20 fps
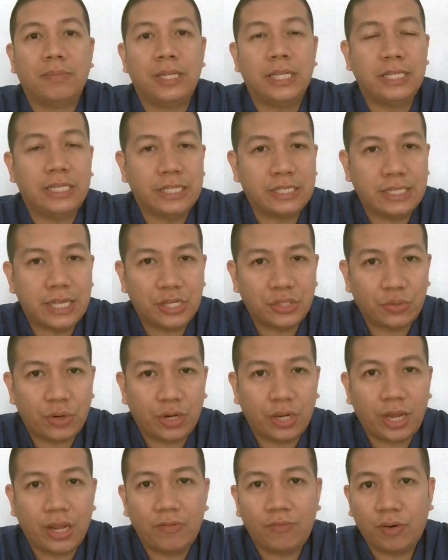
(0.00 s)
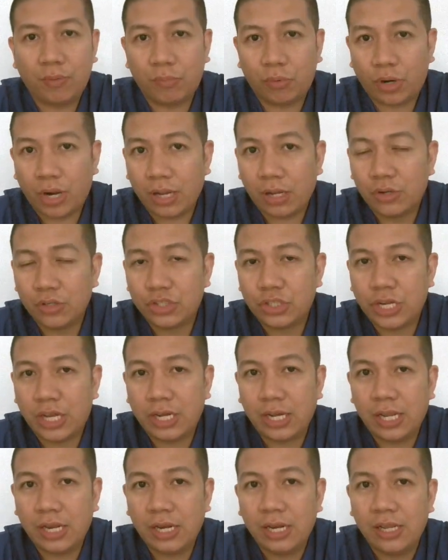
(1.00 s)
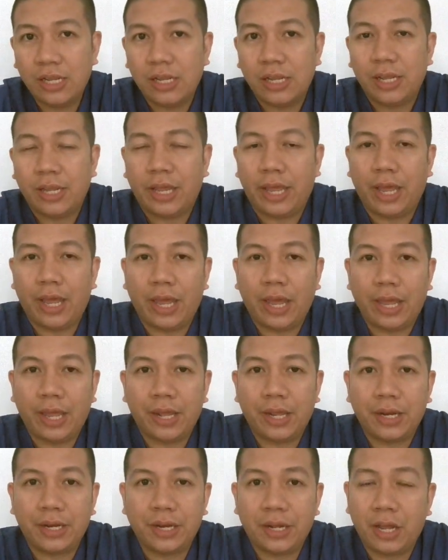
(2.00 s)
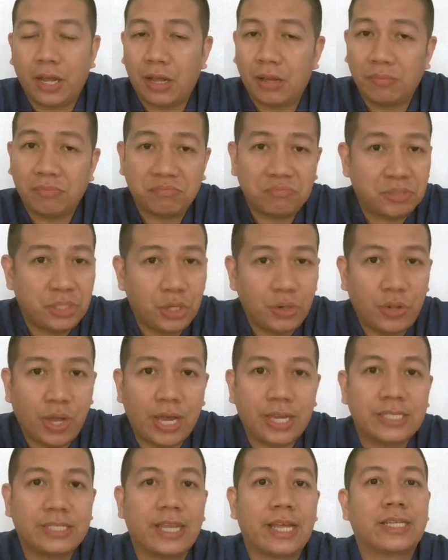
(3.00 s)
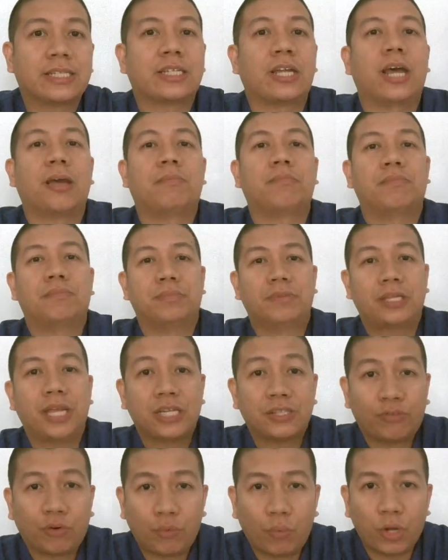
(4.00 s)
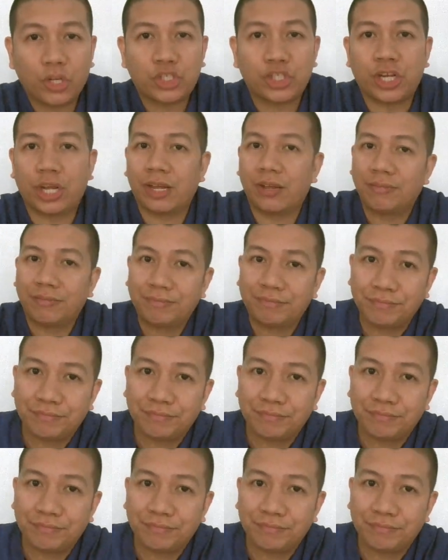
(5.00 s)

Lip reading: This is Nestor again from Oragon Channel. And see you guys next time. Thanks for watching.